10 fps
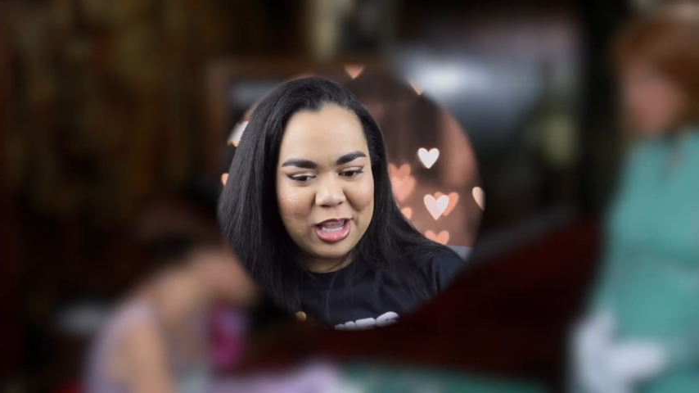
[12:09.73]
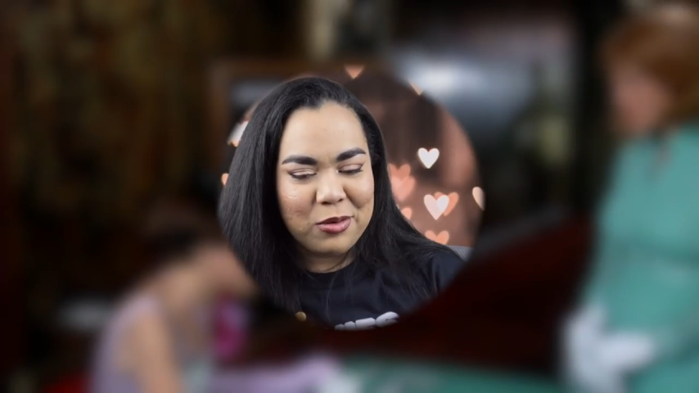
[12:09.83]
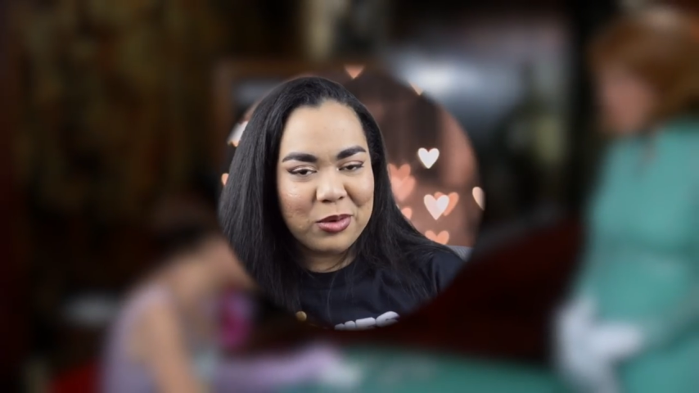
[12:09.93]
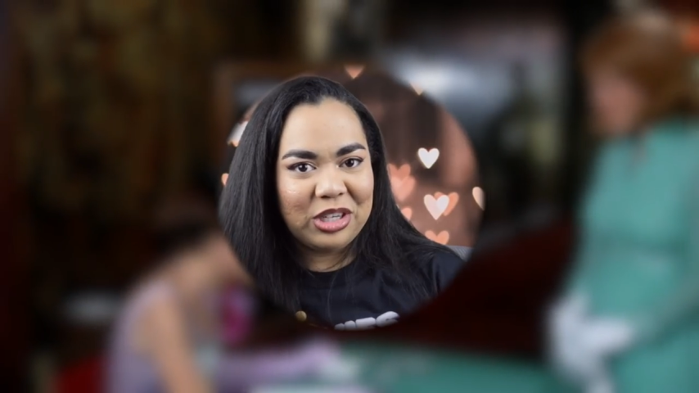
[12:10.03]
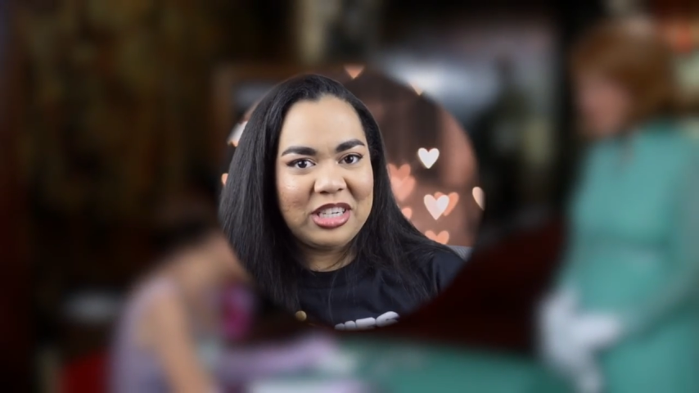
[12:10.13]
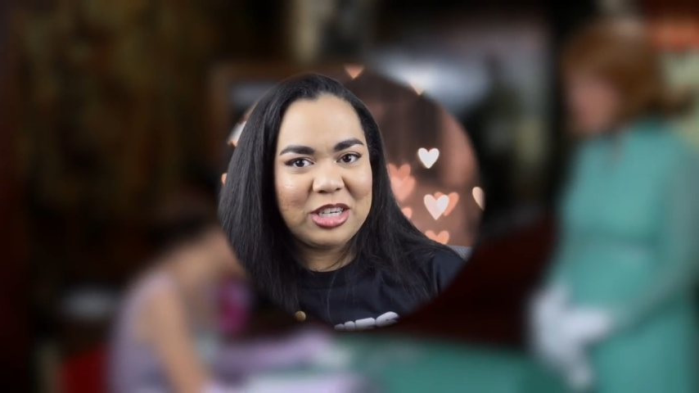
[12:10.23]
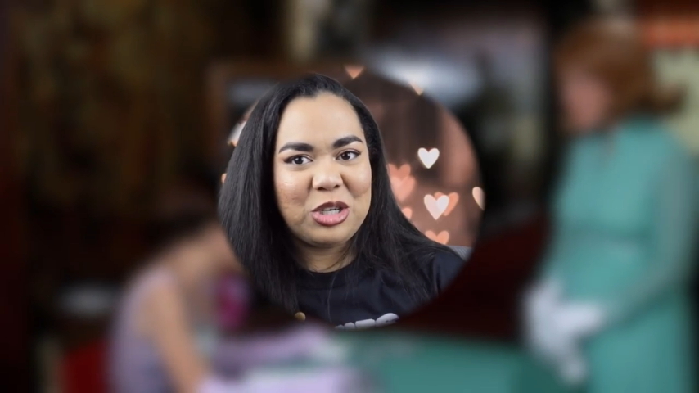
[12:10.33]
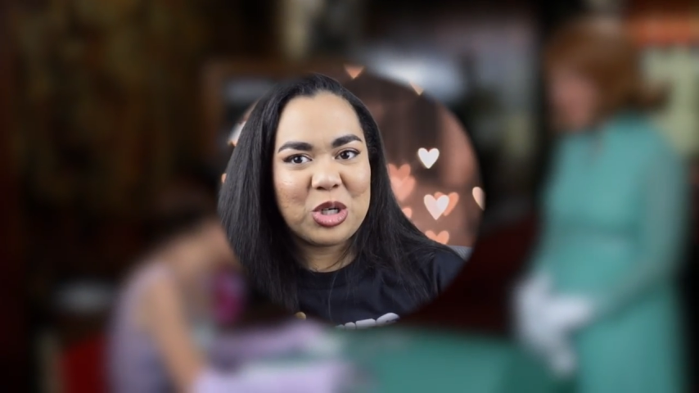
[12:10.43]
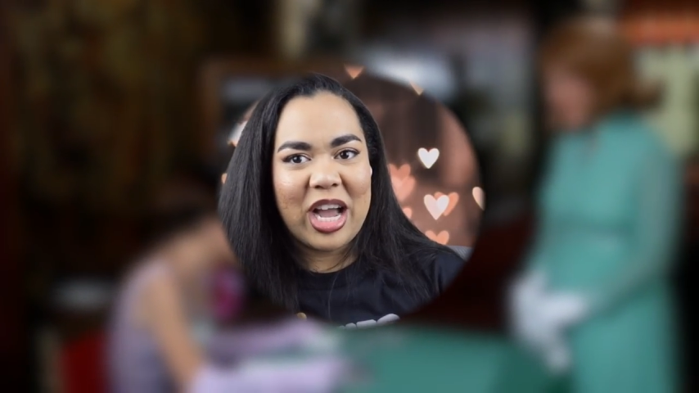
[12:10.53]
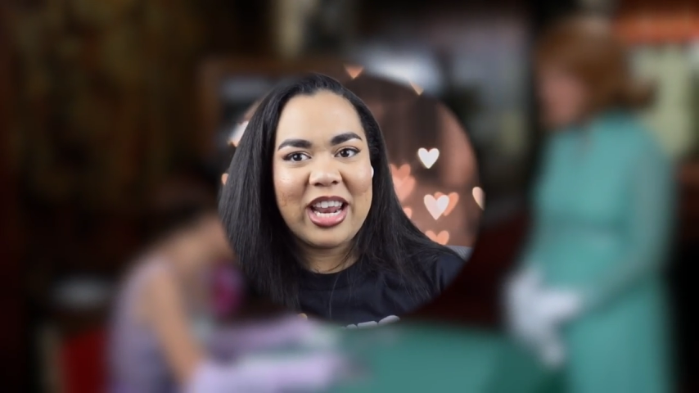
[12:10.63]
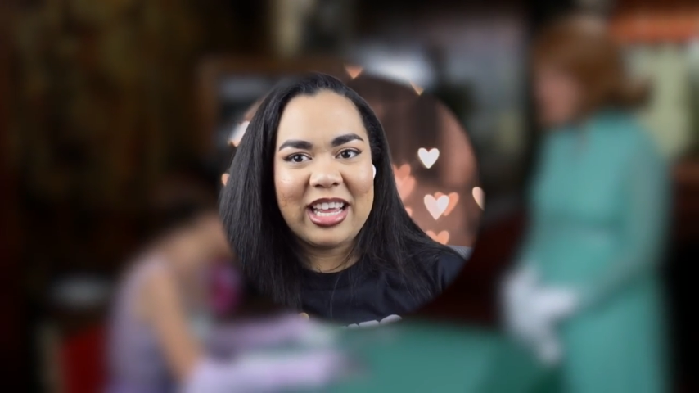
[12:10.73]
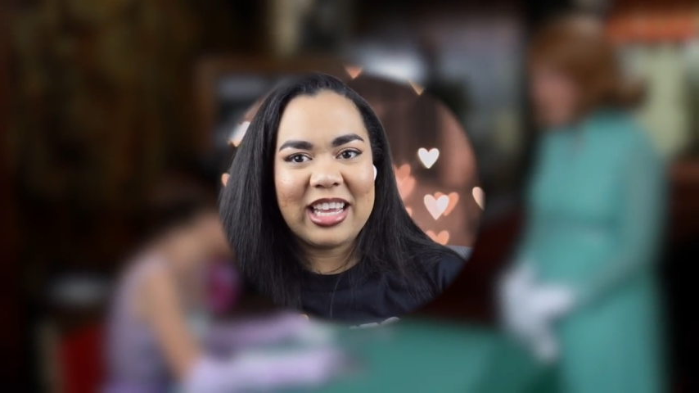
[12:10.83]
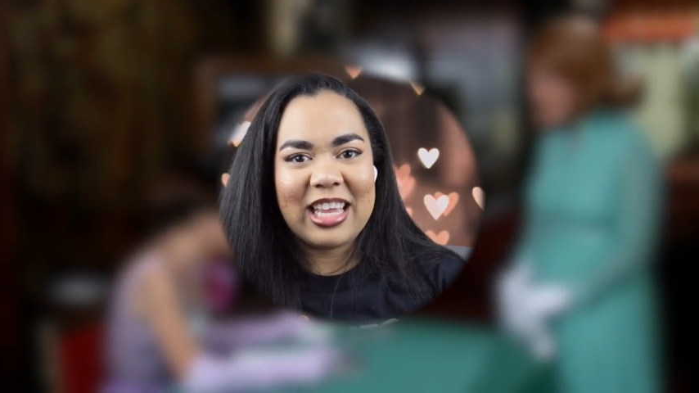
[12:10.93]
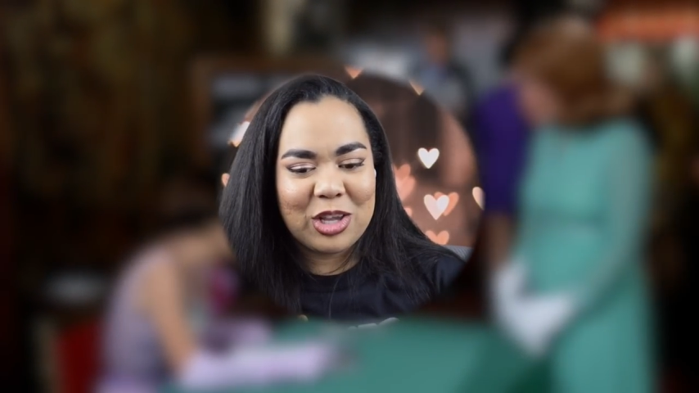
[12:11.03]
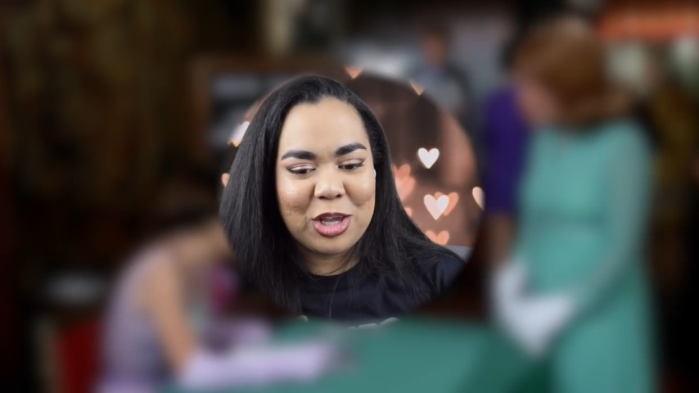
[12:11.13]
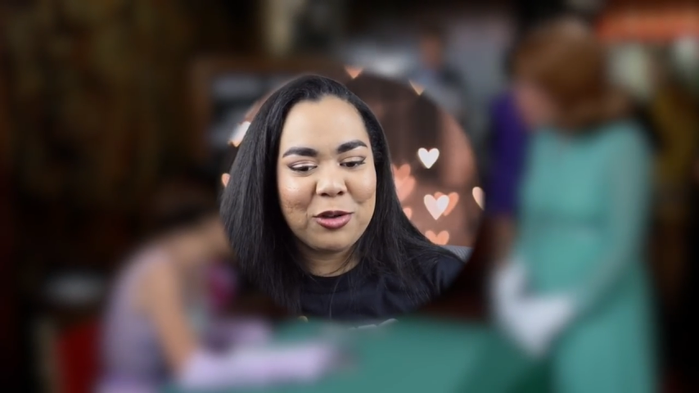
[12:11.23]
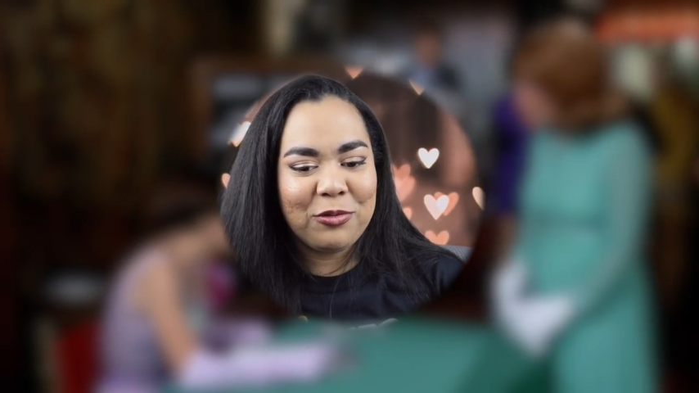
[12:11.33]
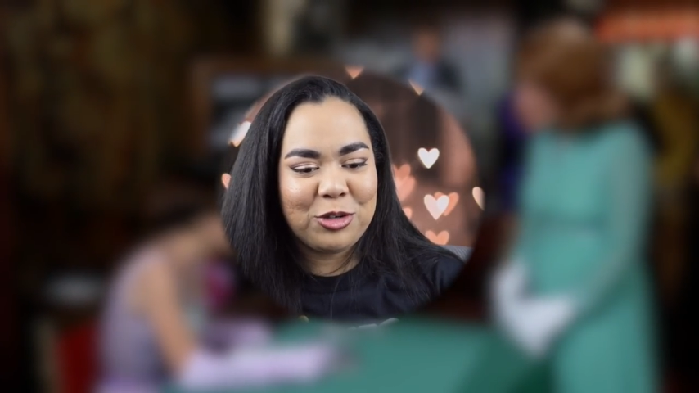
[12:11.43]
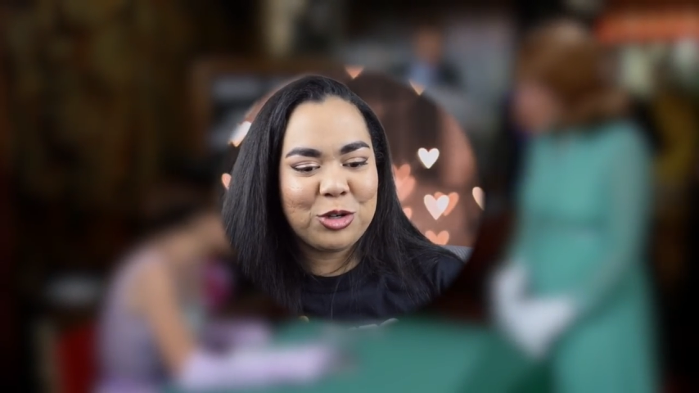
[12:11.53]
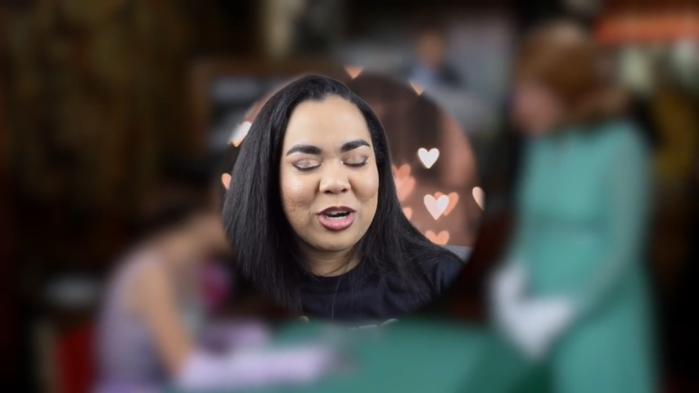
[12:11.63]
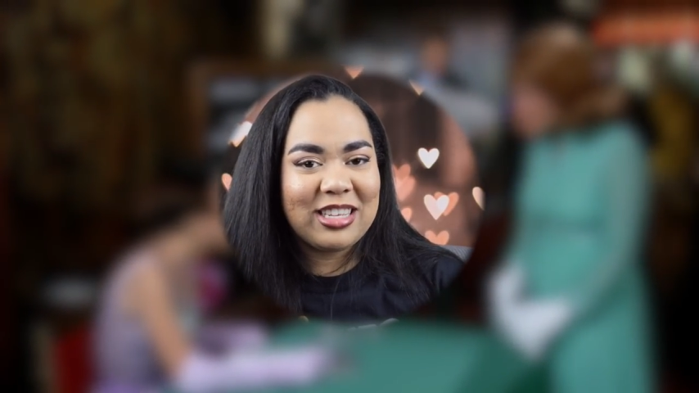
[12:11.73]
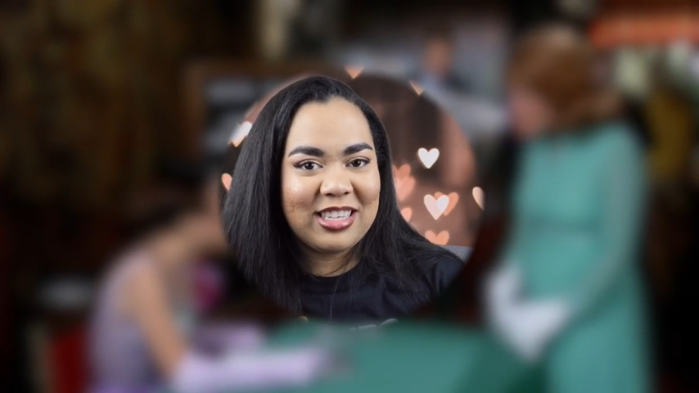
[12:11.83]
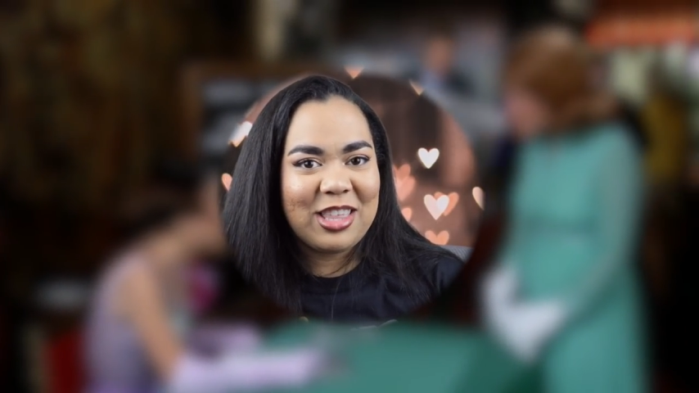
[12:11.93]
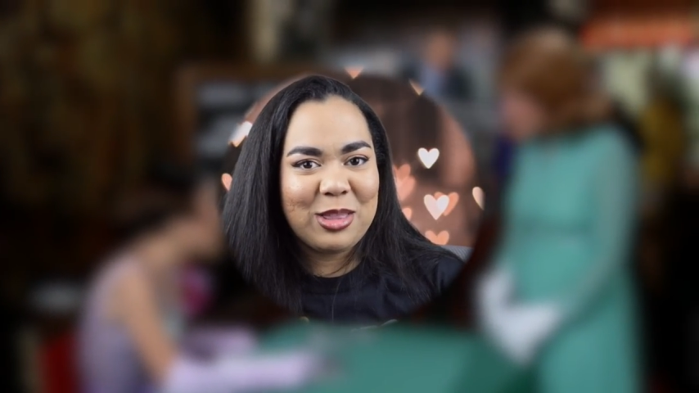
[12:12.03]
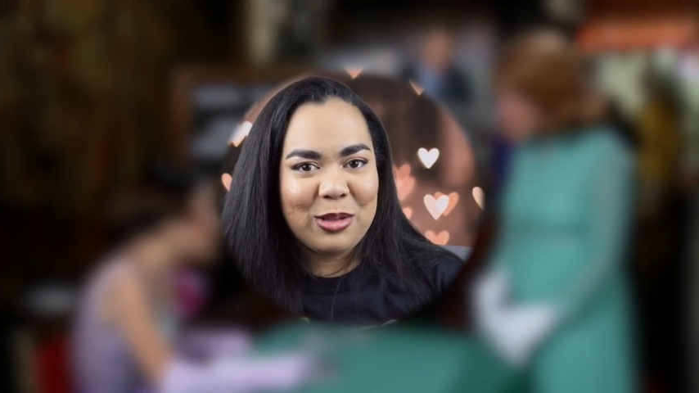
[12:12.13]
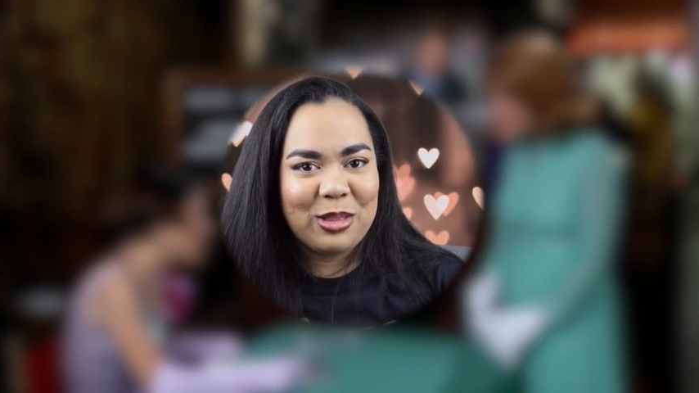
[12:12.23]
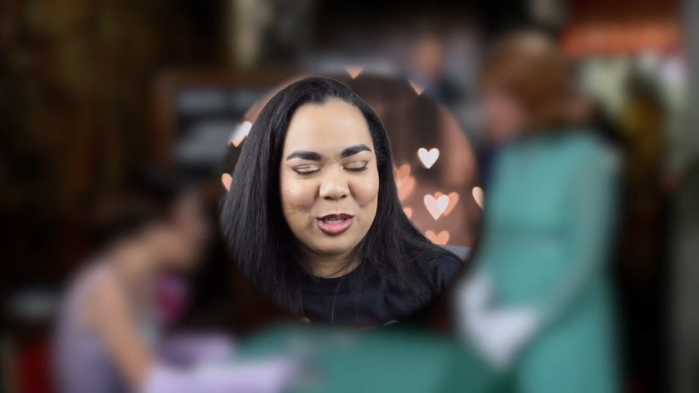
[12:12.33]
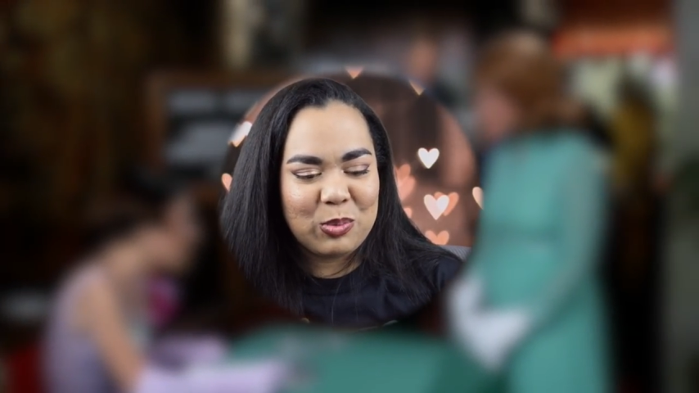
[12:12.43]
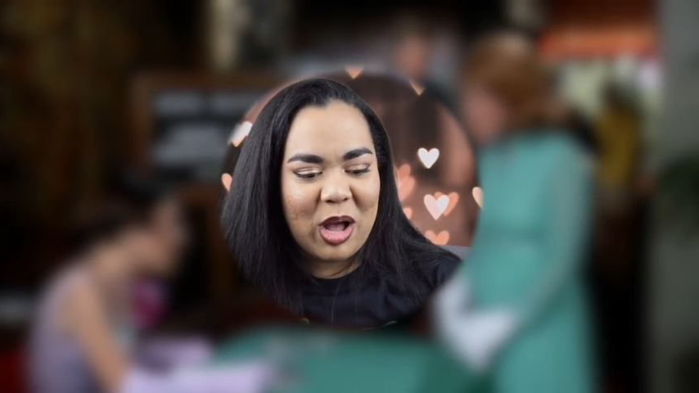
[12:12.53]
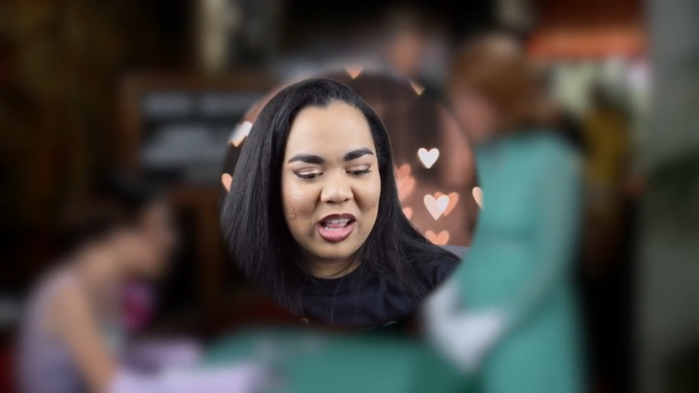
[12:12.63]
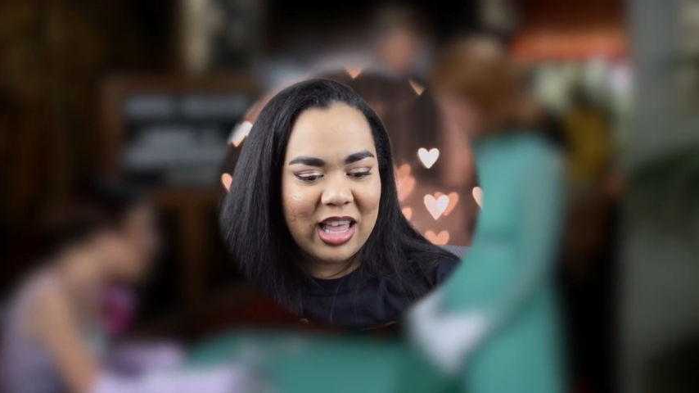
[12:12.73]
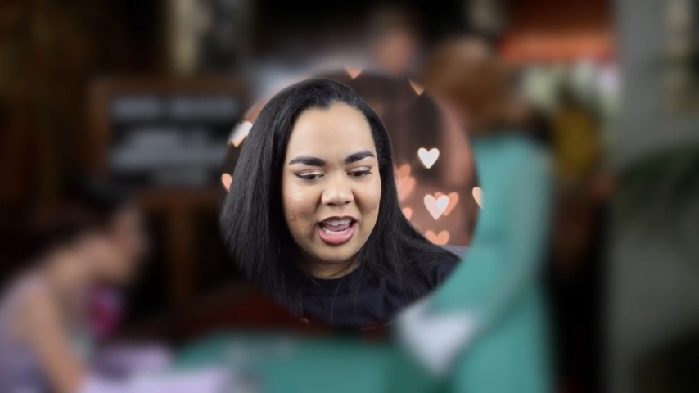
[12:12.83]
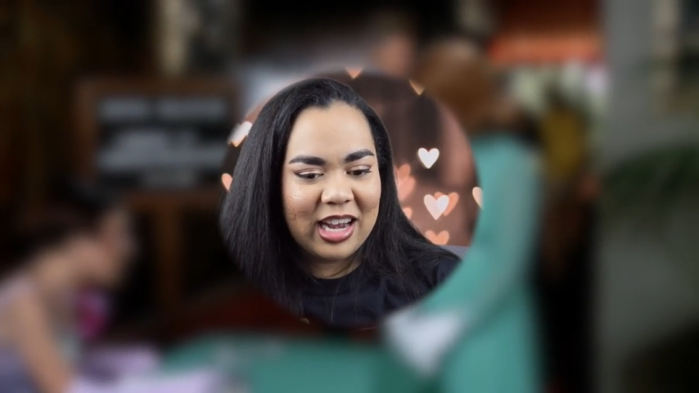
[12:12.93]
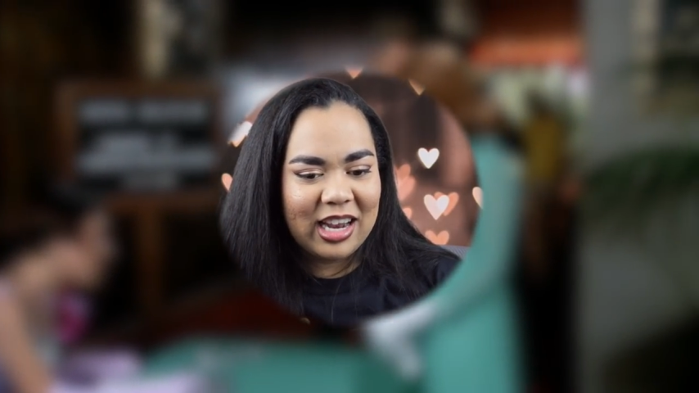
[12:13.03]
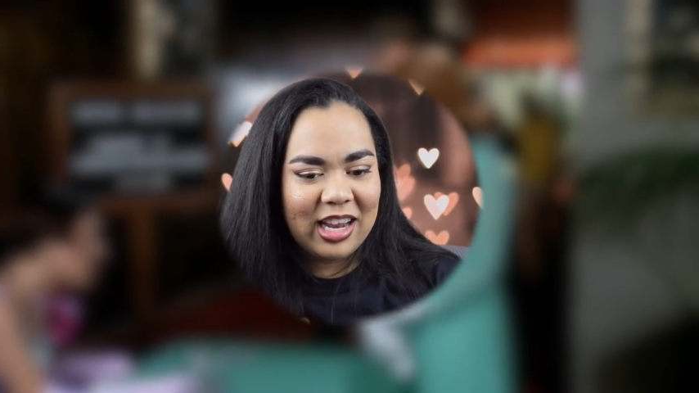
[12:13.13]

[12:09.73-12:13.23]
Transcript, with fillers: he really did try to give Streisand the, the spotlight,